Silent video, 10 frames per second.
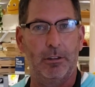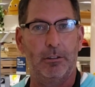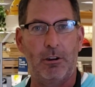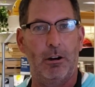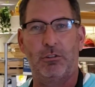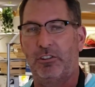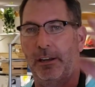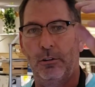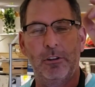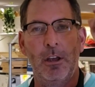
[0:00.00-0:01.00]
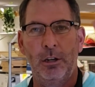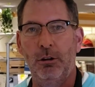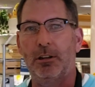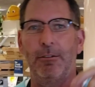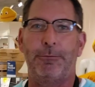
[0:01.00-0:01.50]
yard sales,
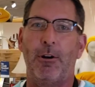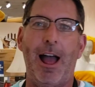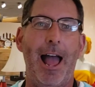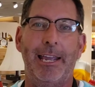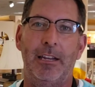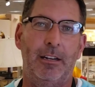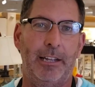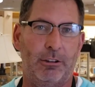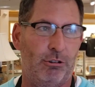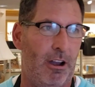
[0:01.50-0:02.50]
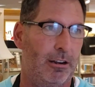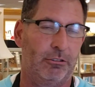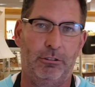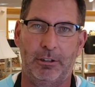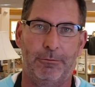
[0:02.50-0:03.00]
looking for high-end
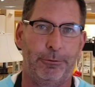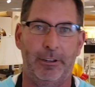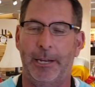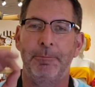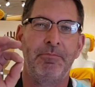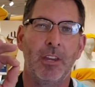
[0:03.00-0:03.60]
electronics, looking for like